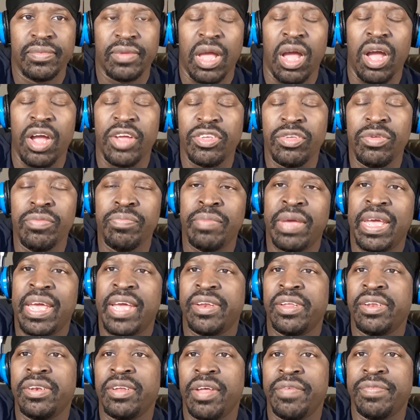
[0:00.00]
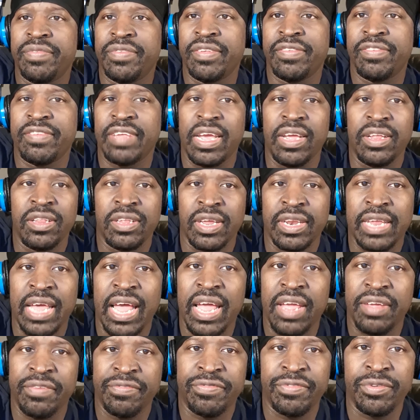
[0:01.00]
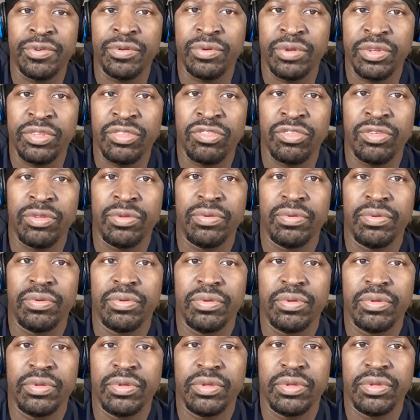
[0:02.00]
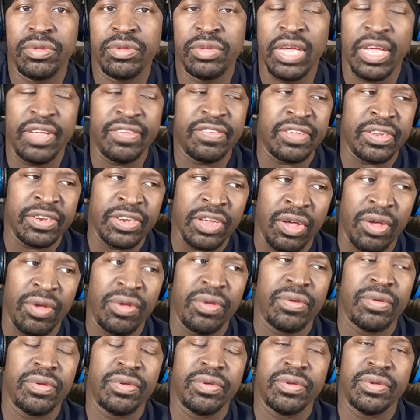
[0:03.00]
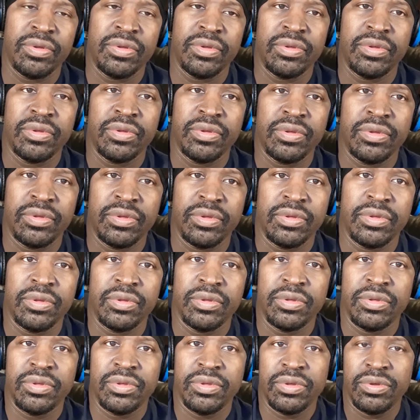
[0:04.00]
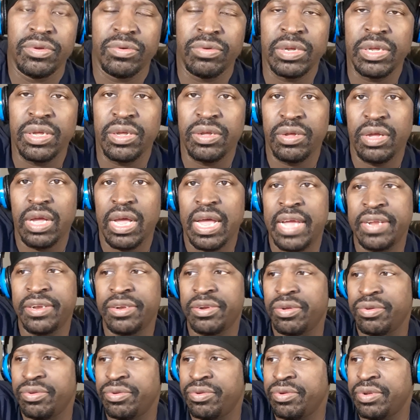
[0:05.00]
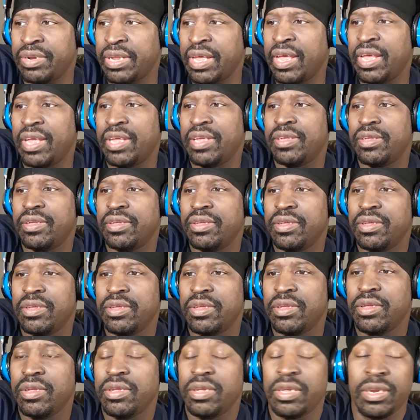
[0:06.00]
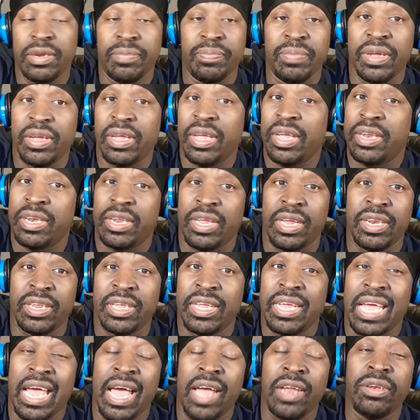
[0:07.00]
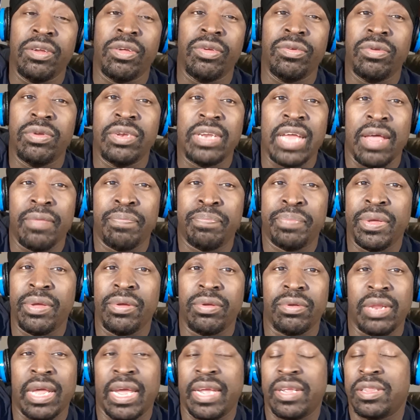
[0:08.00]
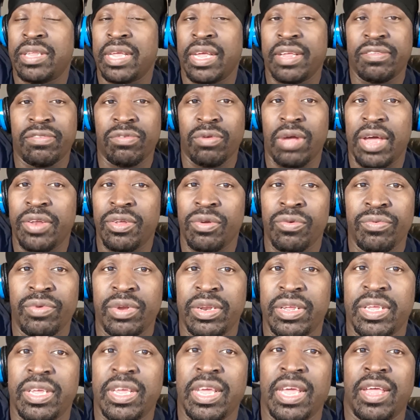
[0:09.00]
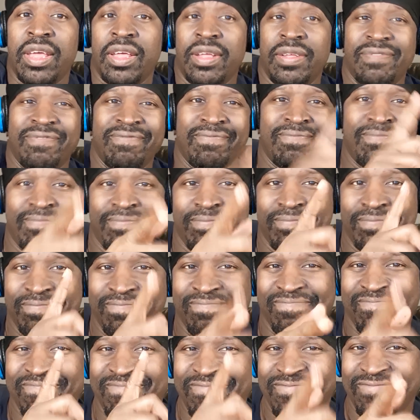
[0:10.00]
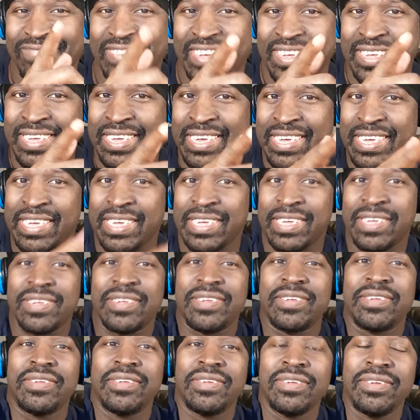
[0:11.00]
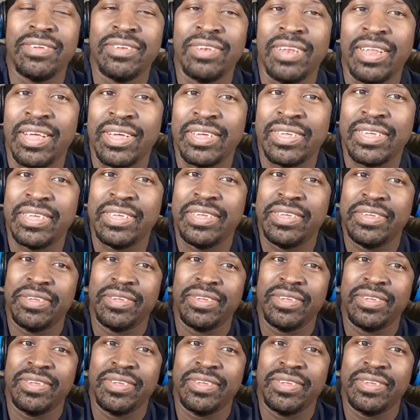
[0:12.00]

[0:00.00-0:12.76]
Are you man enough to say that I influenced you? Yes or no? Well, I know you're not. But and, and again, I know you're not built like that, so I don't really care. Ah, you lucky.